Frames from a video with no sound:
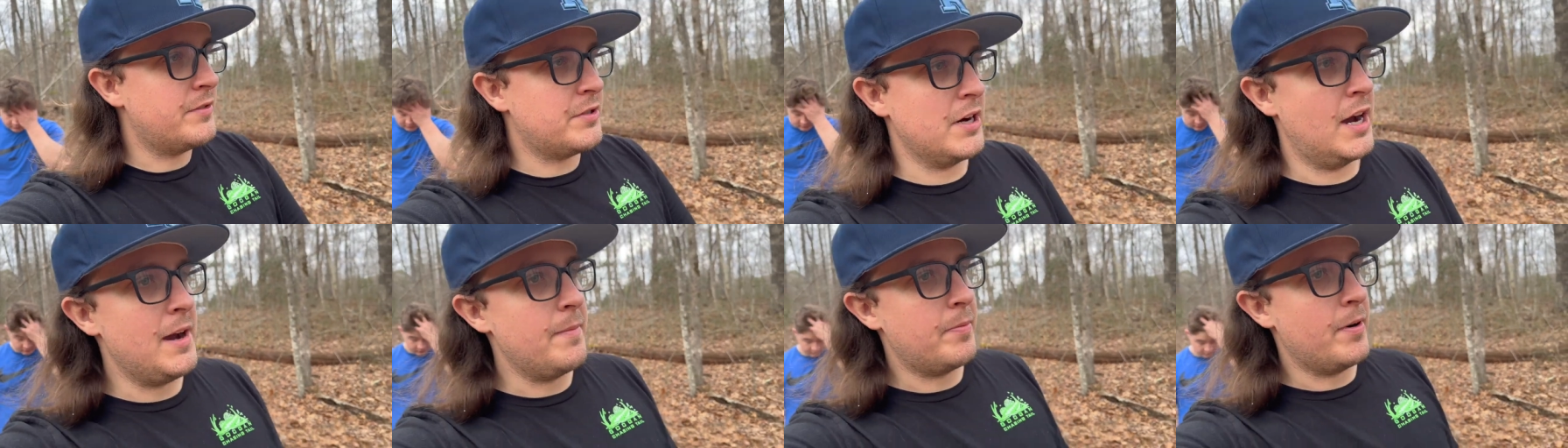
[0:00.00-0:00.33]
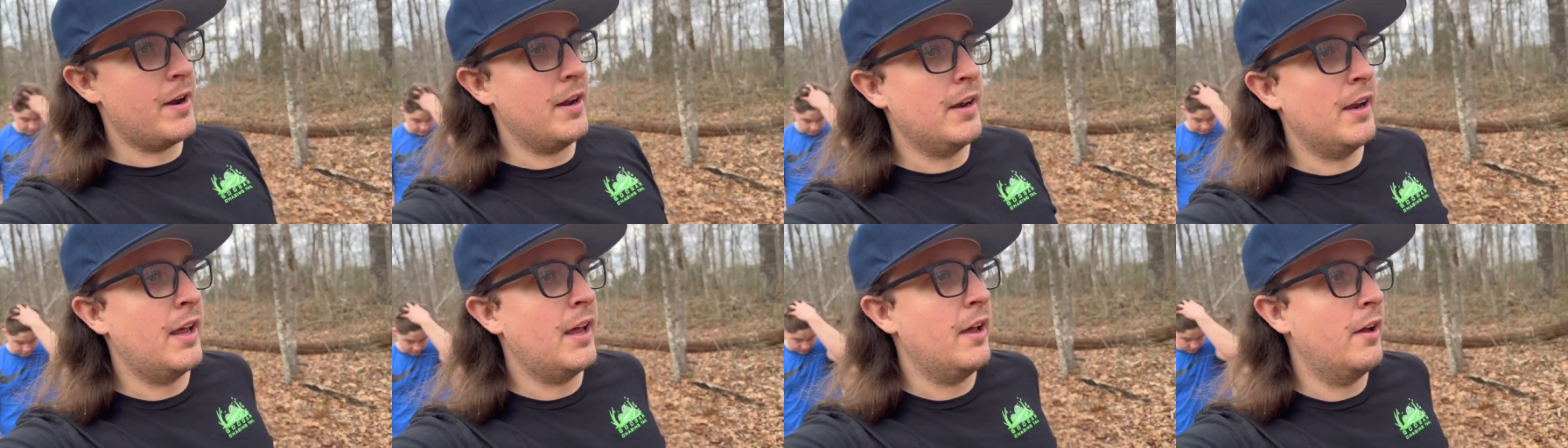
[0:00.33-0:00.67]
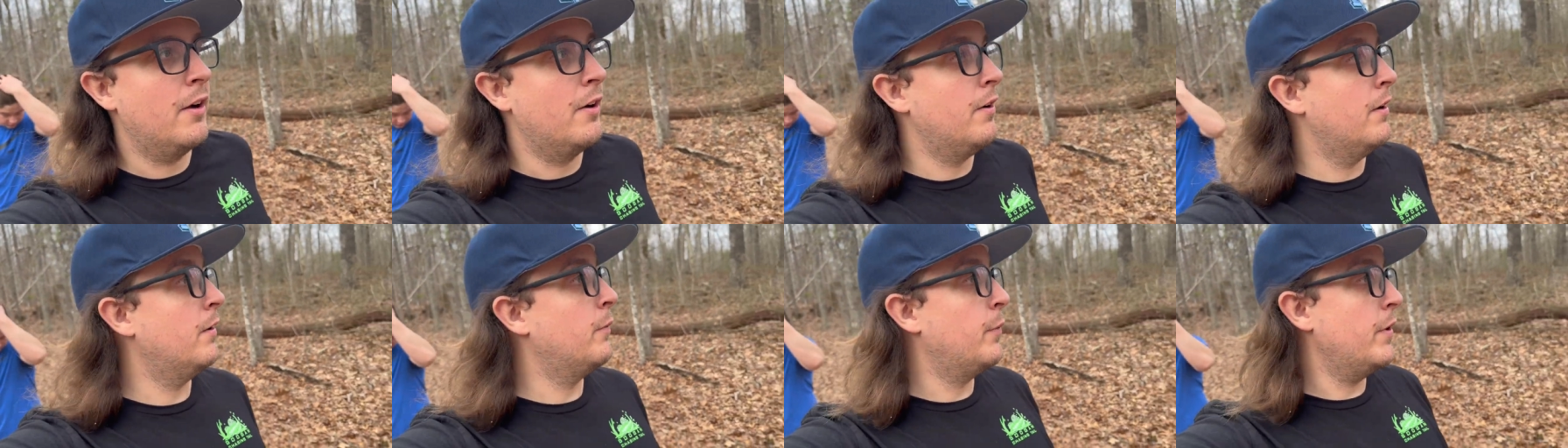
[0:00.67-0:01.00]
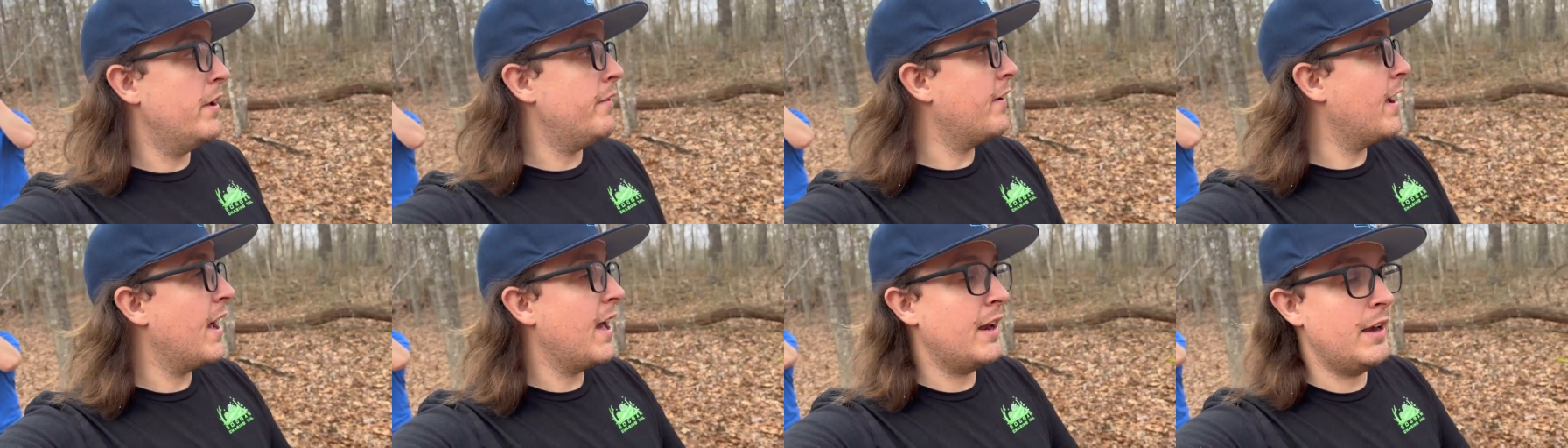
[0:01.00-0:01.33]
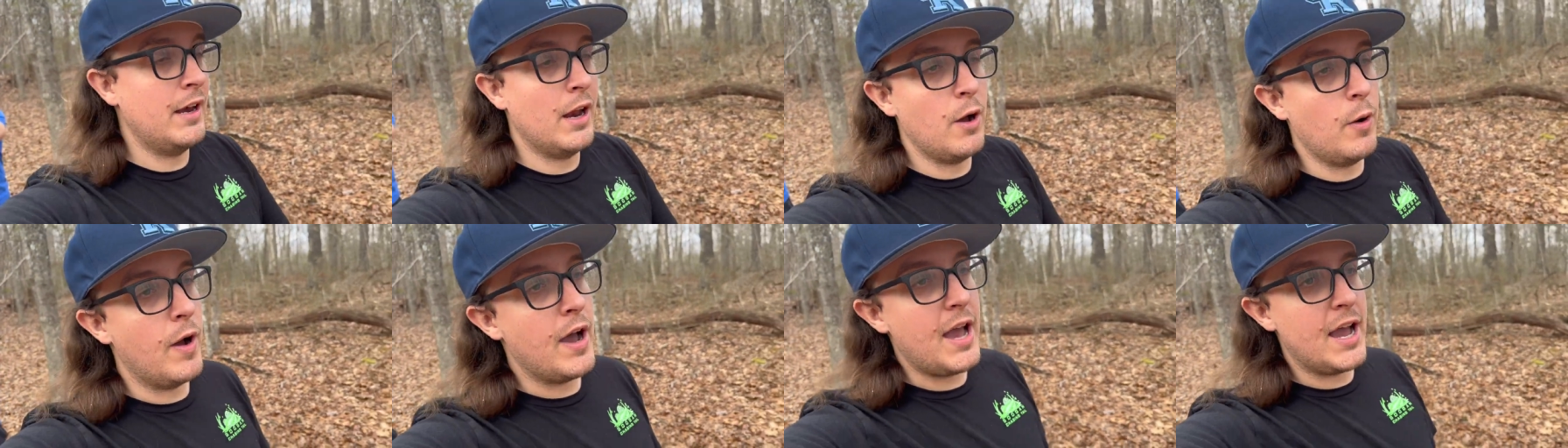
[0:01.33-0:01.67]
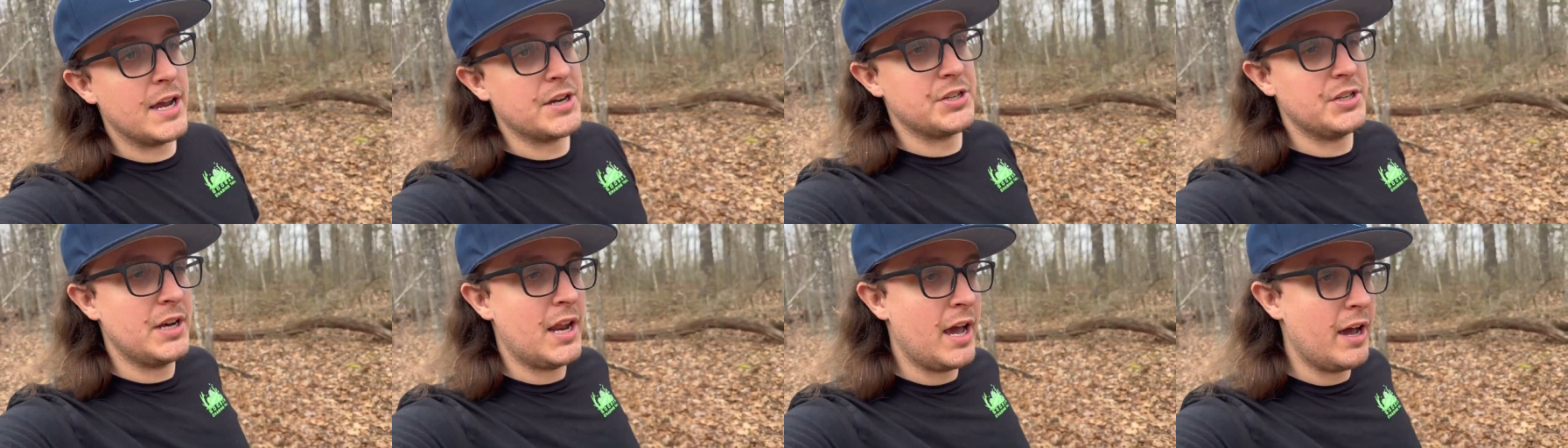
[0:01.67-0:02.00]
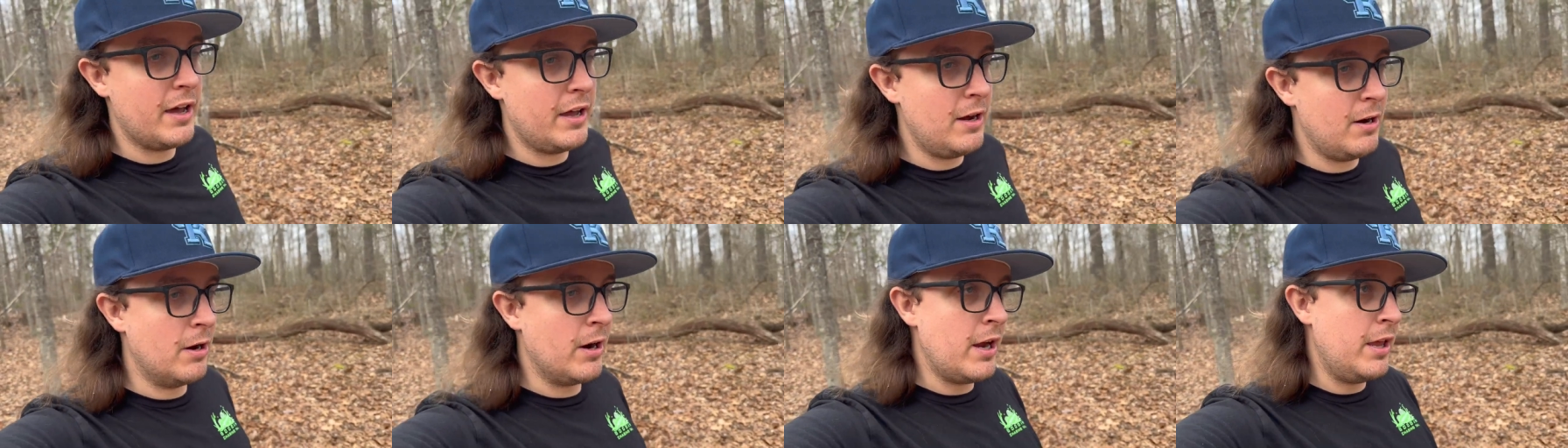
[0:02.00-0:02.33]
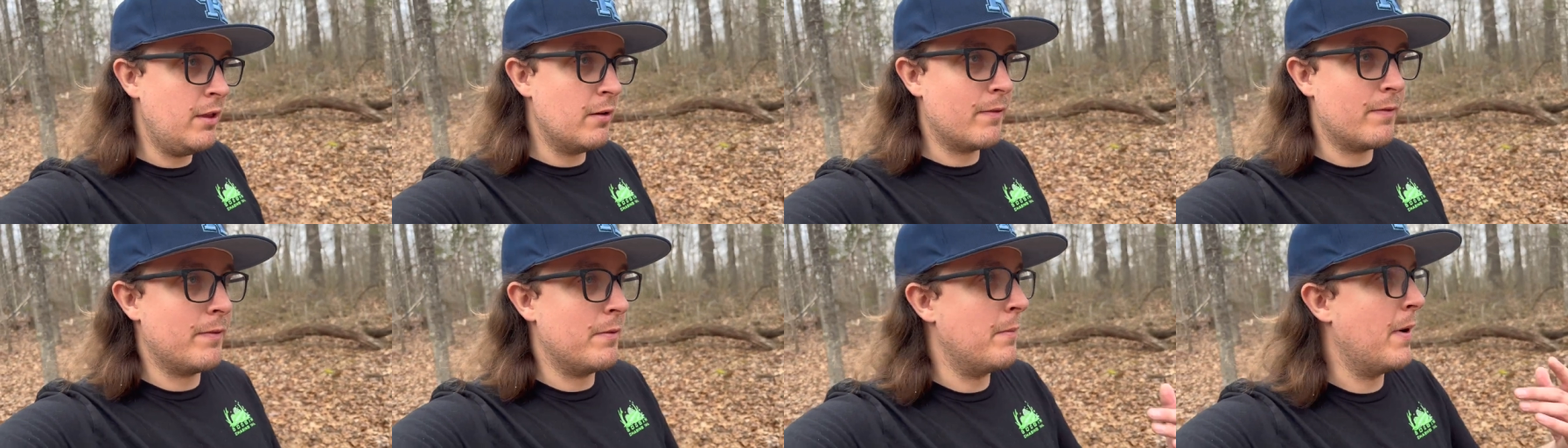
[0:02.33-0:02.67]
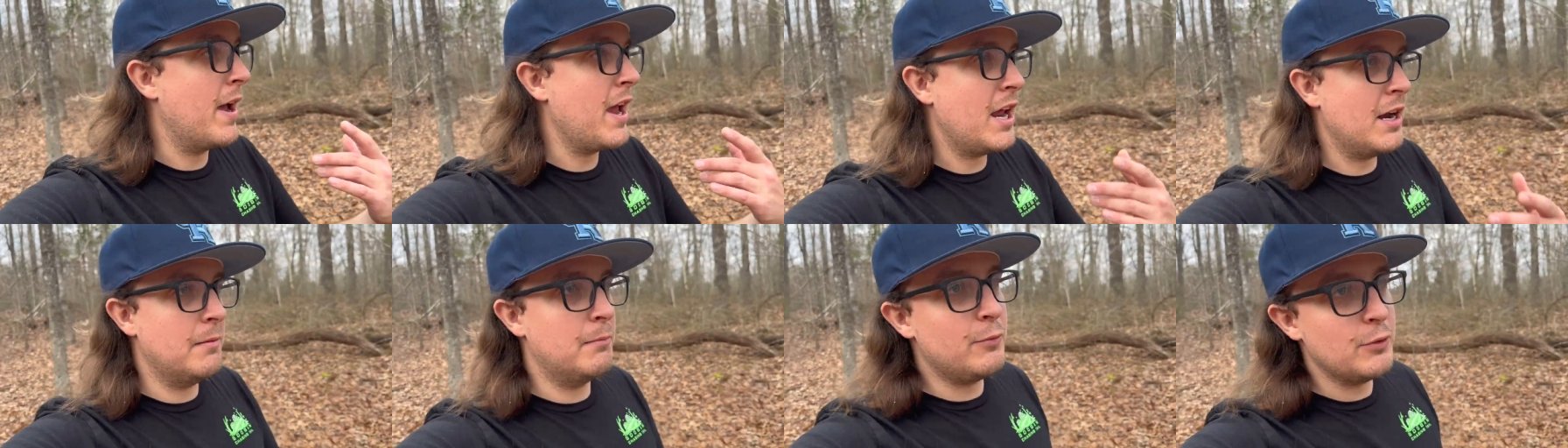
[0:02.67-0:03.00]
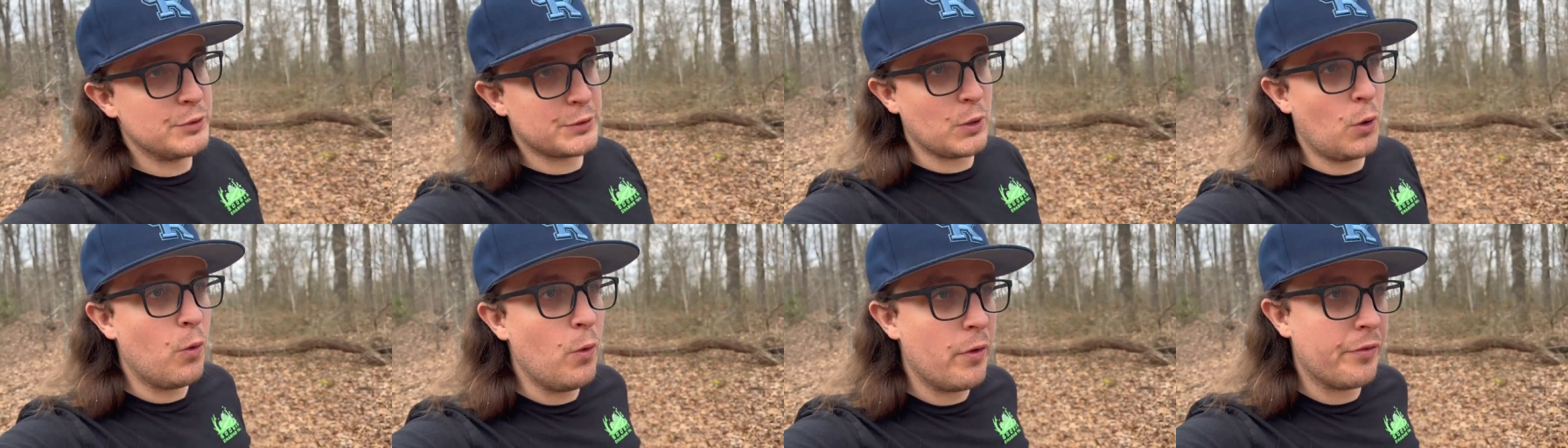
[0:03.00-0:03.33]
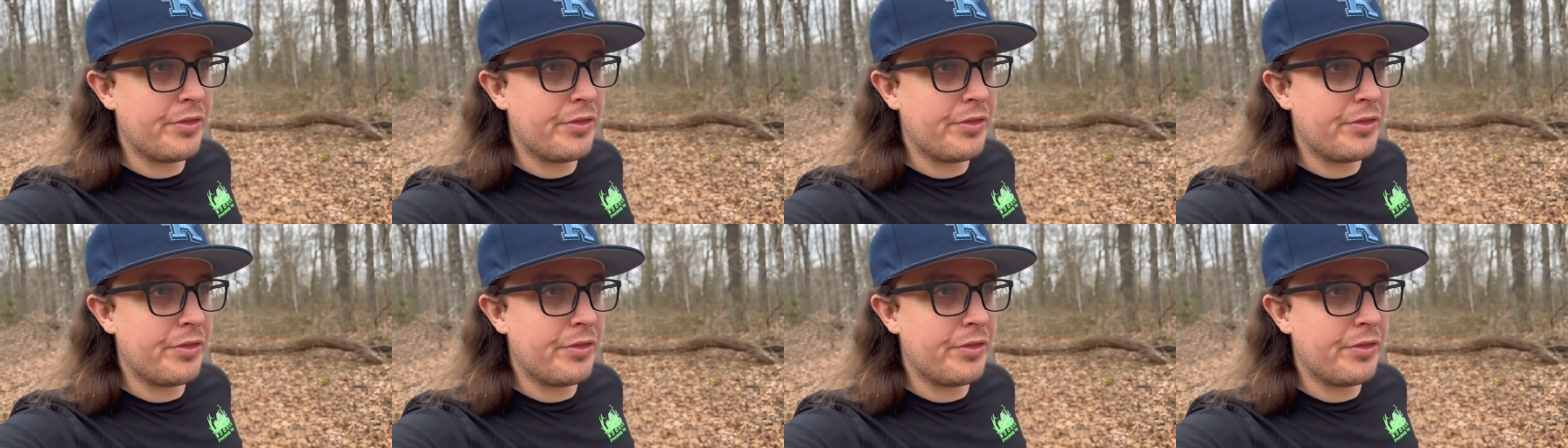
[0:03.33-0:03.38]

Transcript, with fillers: trap right now. We've had no action out here either from animals or